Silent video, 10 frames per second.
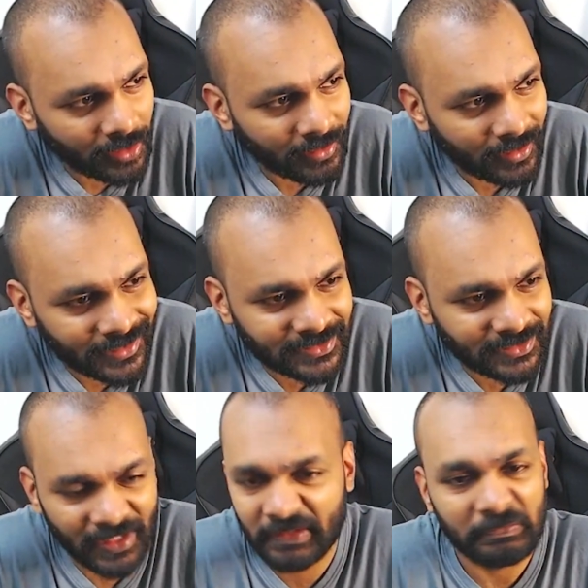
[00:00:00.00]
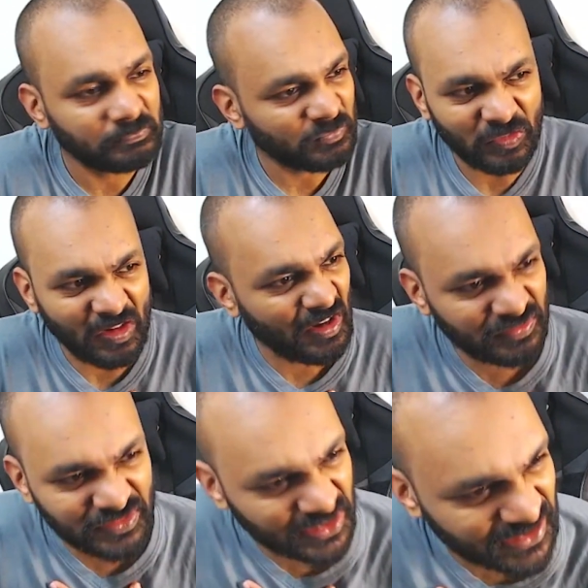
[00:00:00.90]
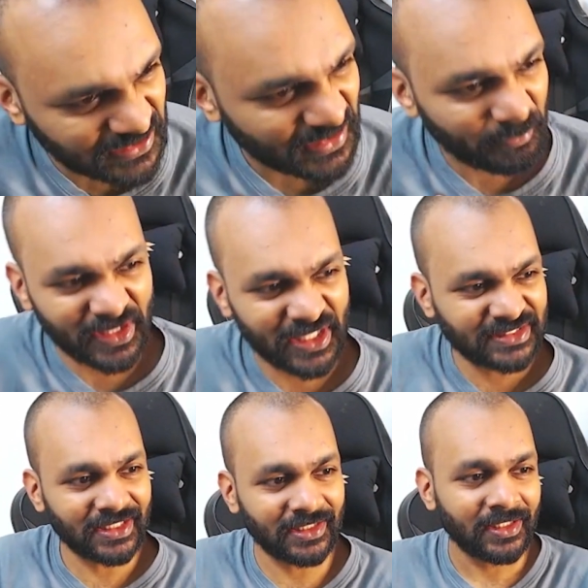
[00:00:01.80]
is like, wow, this is amazing.